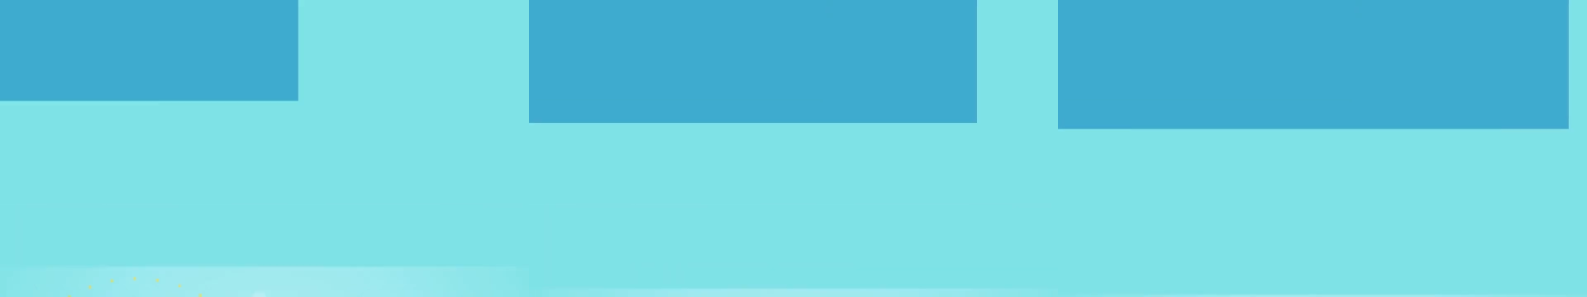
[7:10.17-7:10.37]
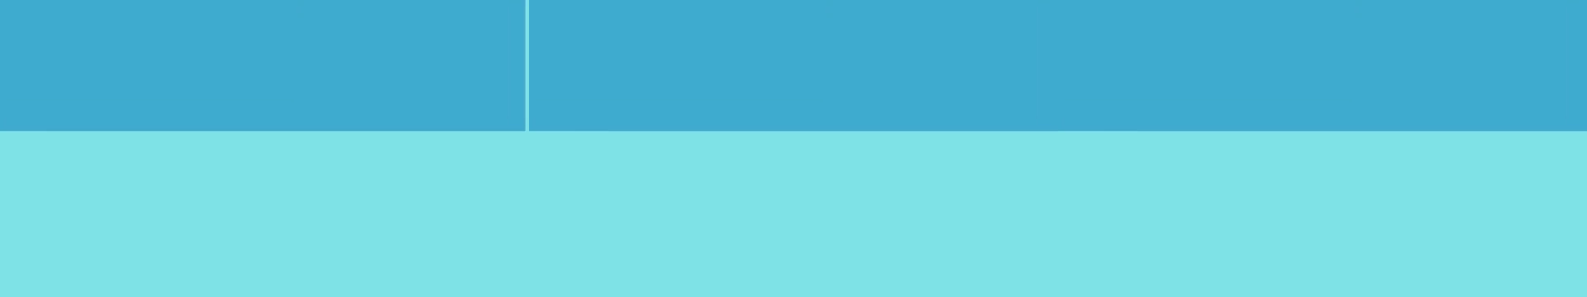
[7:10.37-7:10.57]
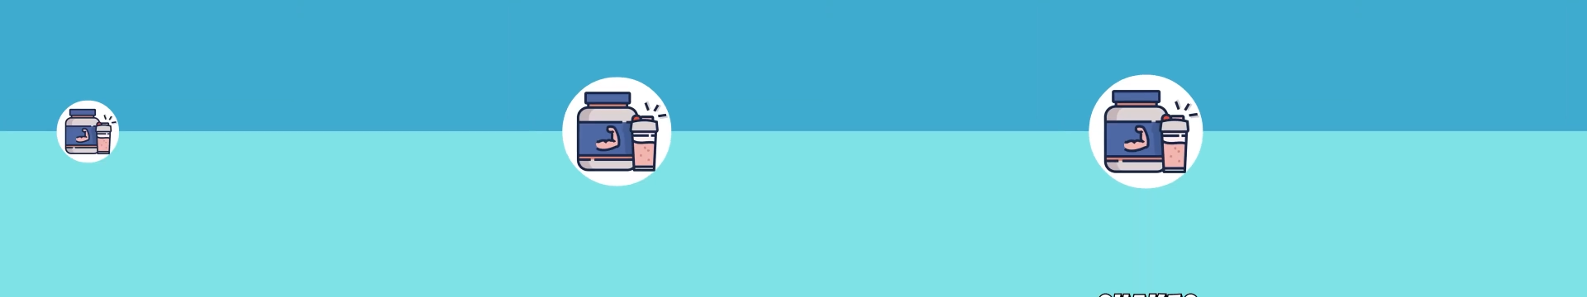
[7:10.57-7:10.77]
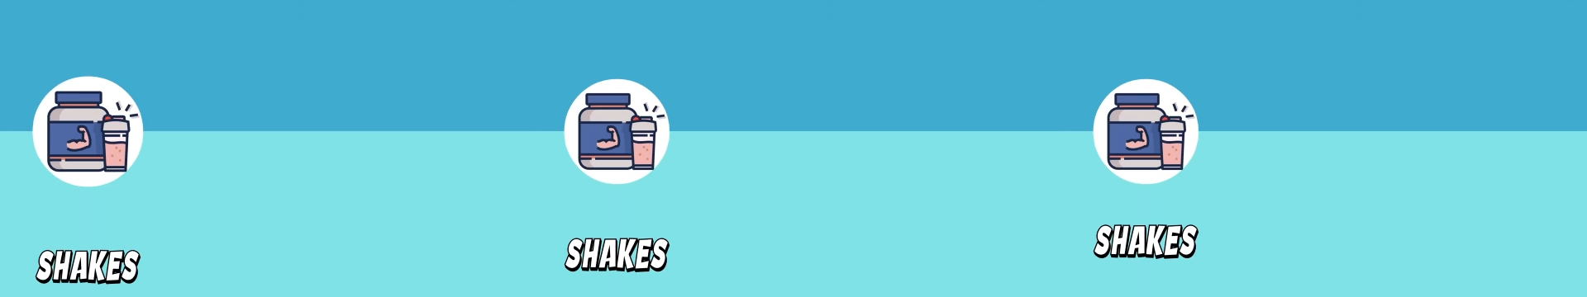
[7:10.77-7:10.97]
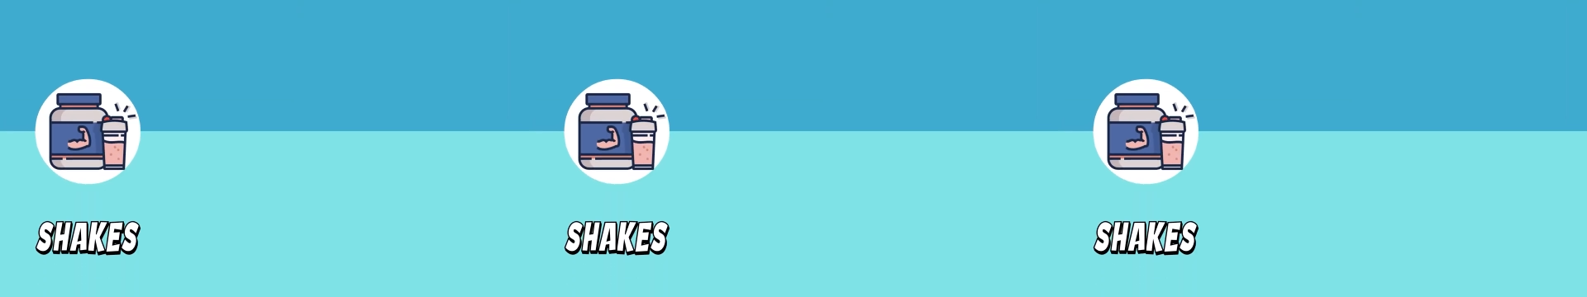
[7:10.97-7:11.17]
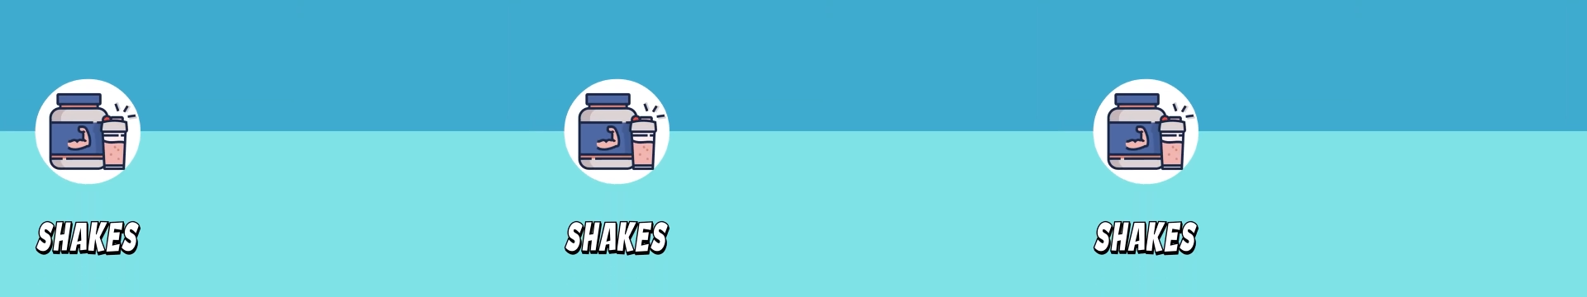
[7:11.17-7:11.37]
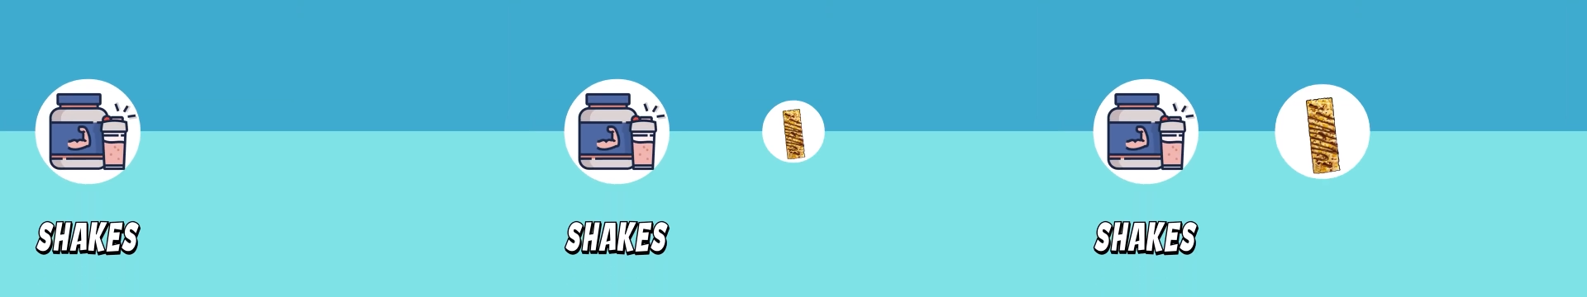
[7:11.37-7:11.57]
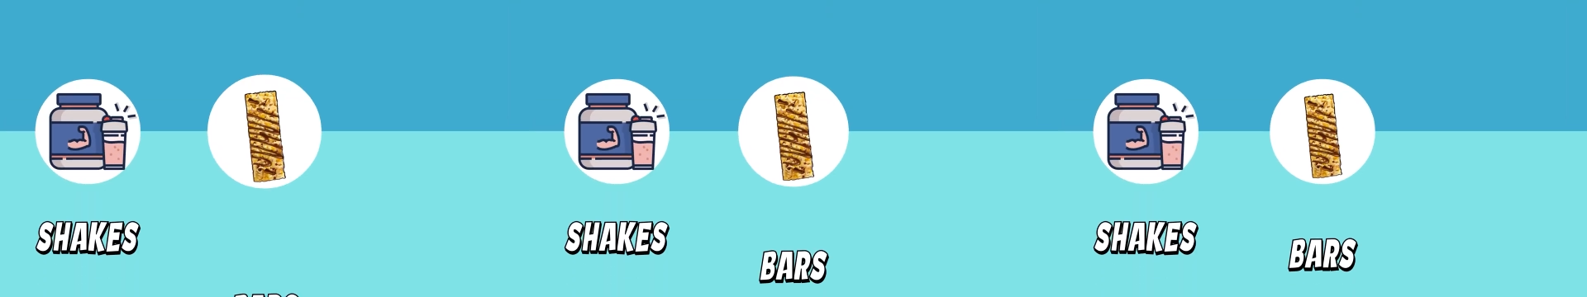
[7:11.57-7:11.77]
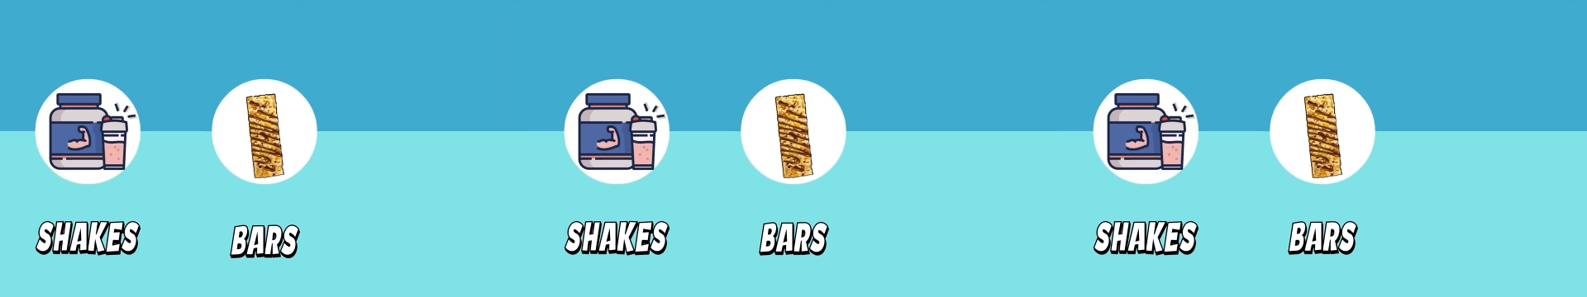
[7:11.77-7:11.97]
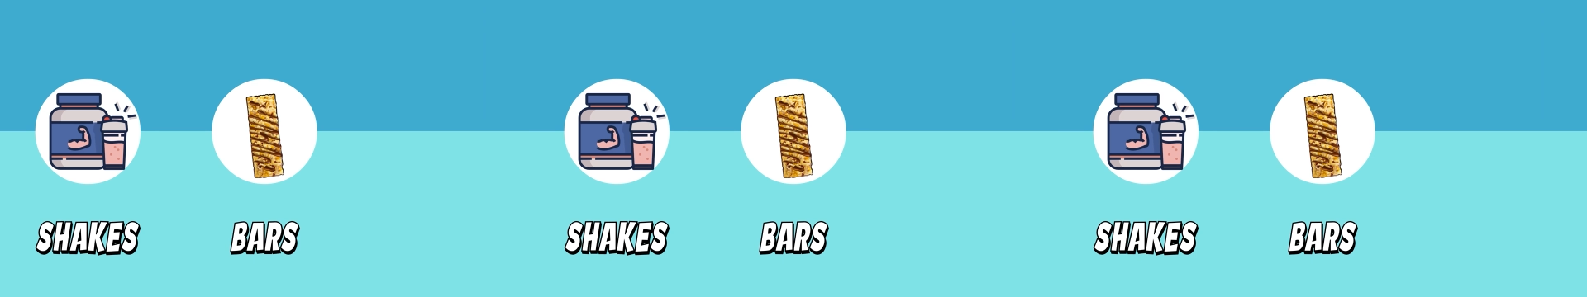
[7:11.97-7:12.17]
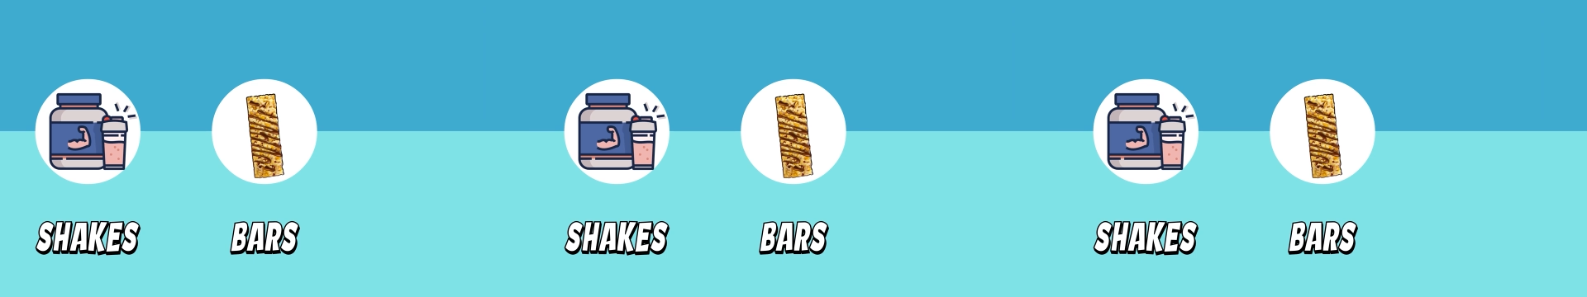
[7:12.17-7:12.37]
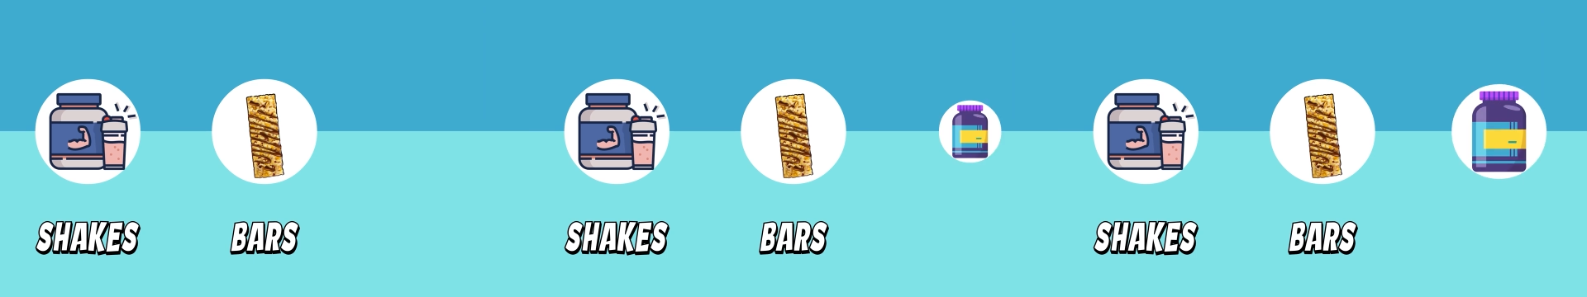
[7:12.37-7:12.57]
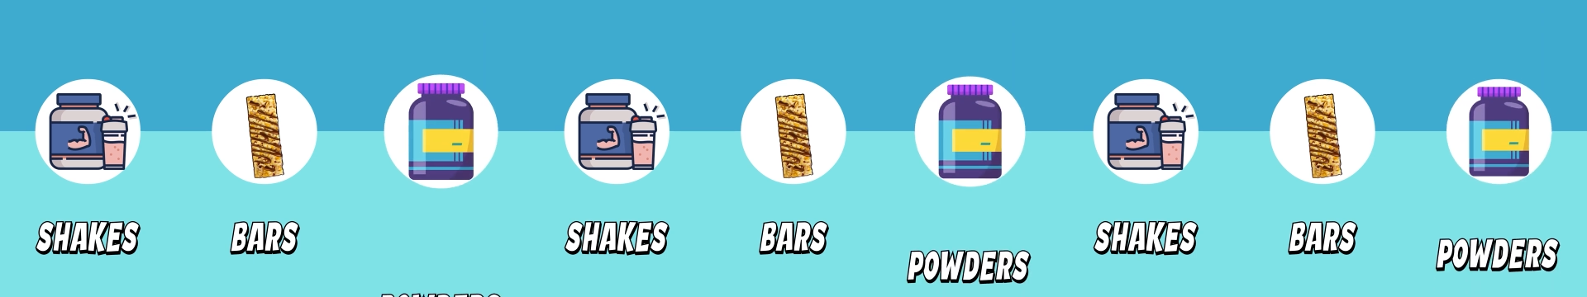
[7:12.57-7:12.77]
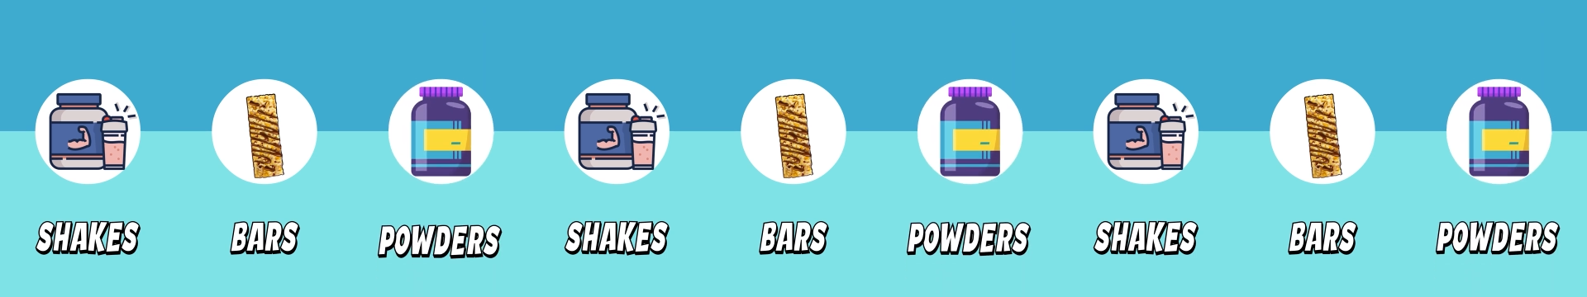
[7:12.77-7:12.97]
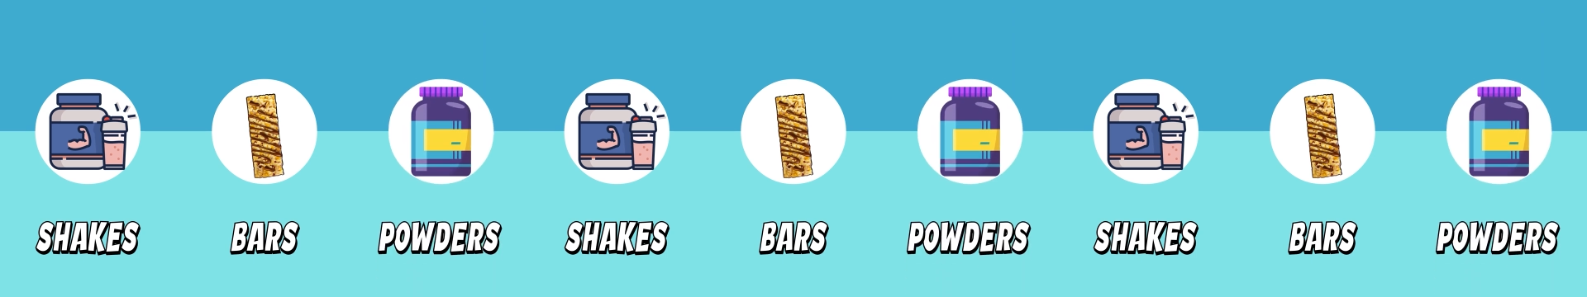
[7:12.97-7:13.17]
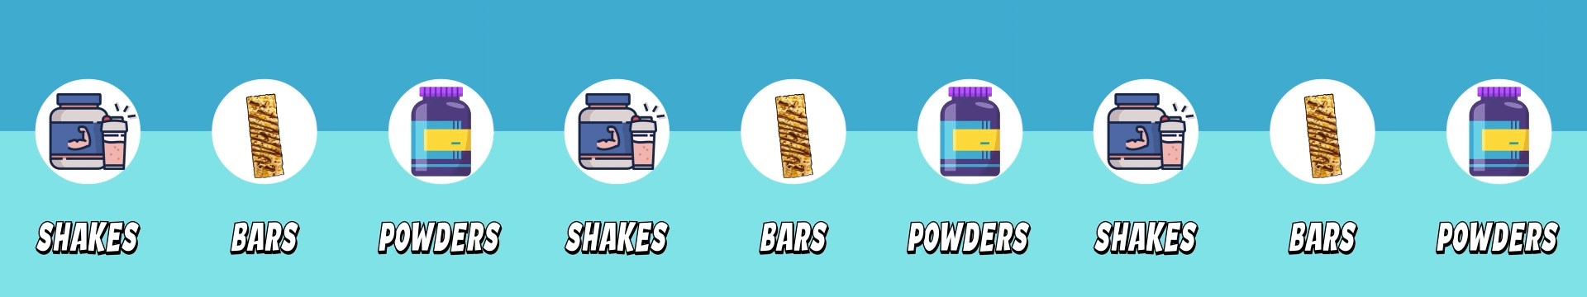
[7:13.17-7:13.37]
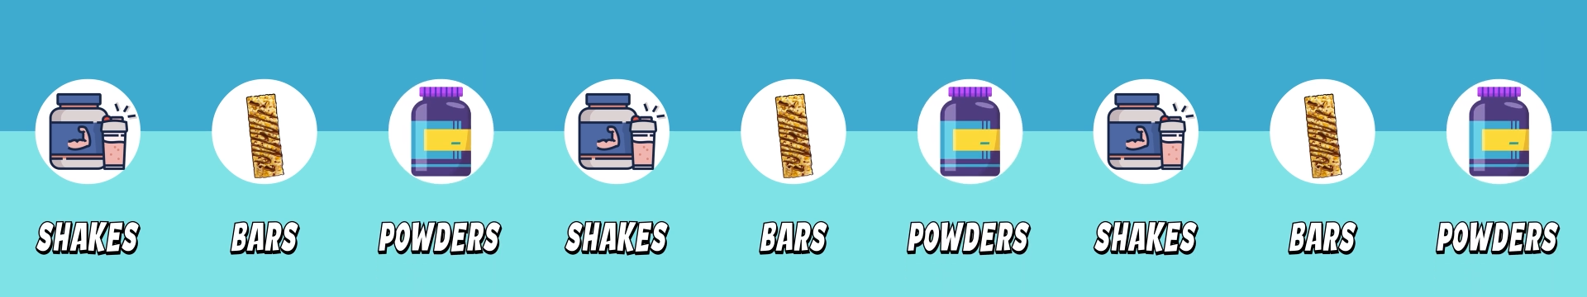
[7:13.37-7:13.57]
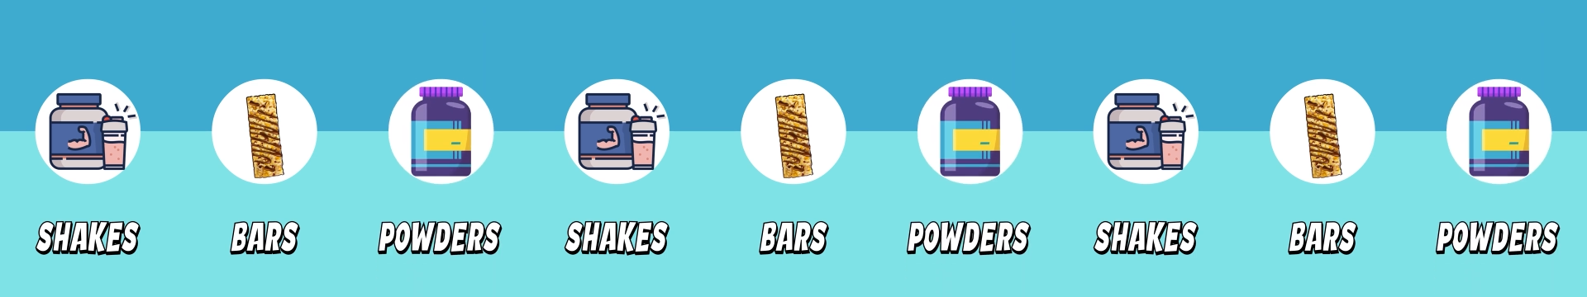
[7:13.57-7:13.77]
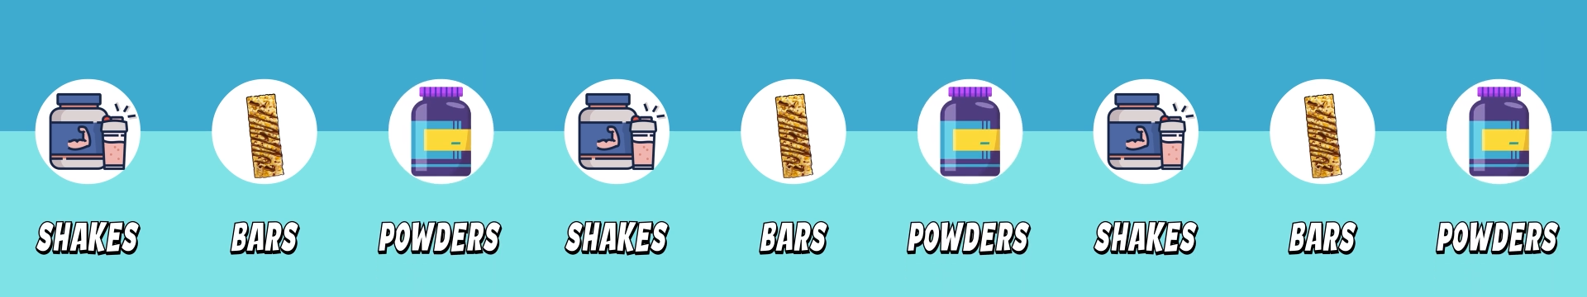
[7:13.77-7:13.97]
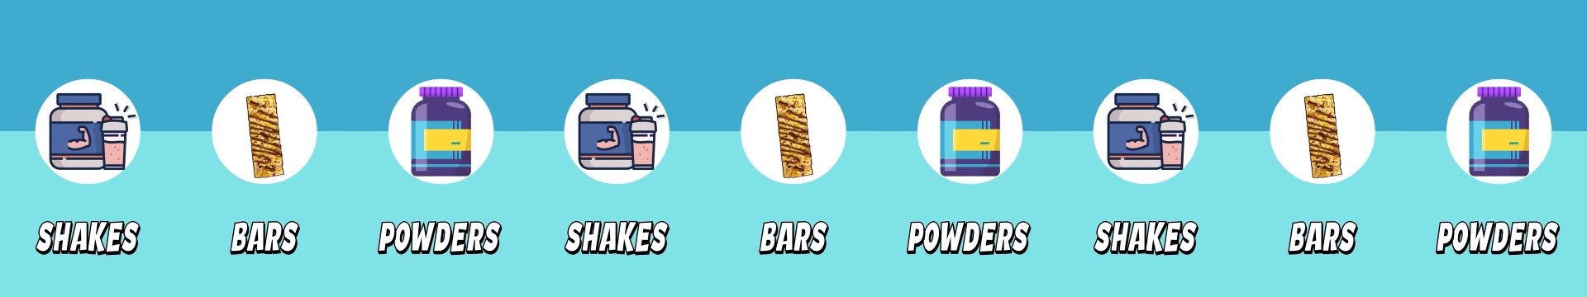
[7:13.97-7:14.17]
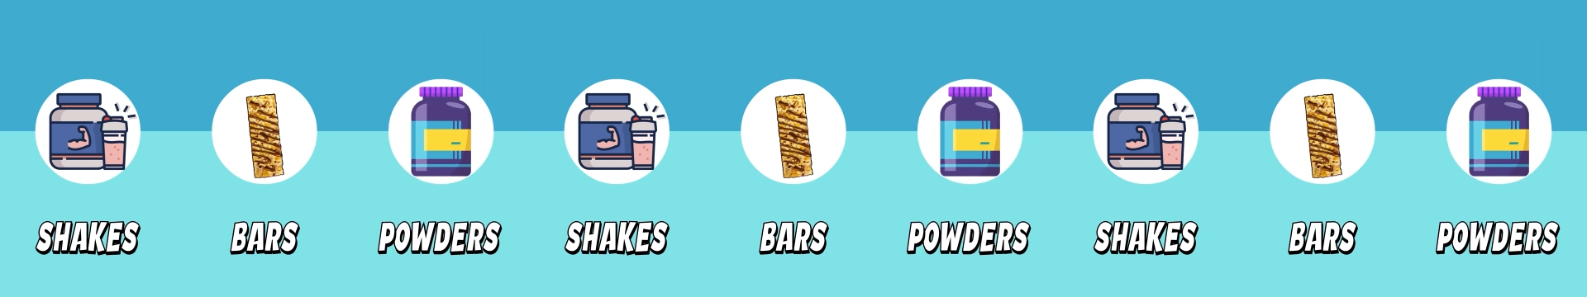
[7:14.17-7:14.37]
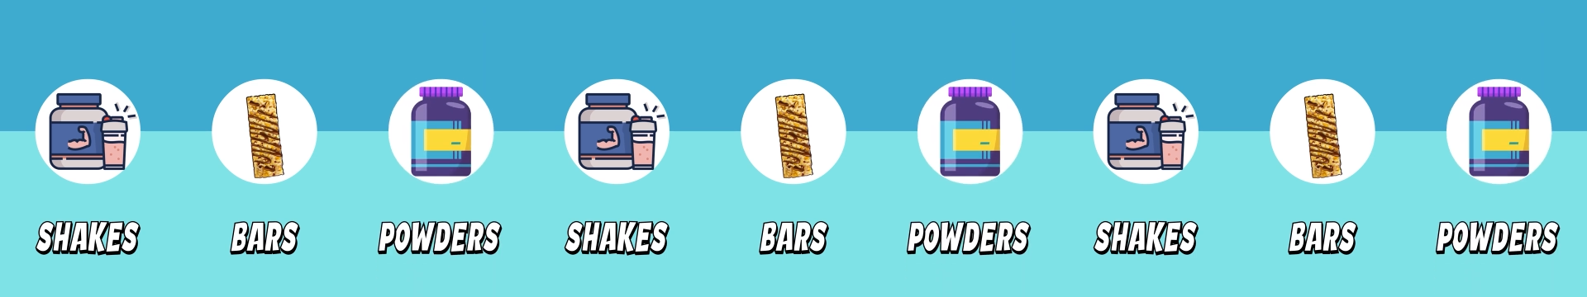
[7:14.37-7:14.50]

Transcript: (no speaker visible)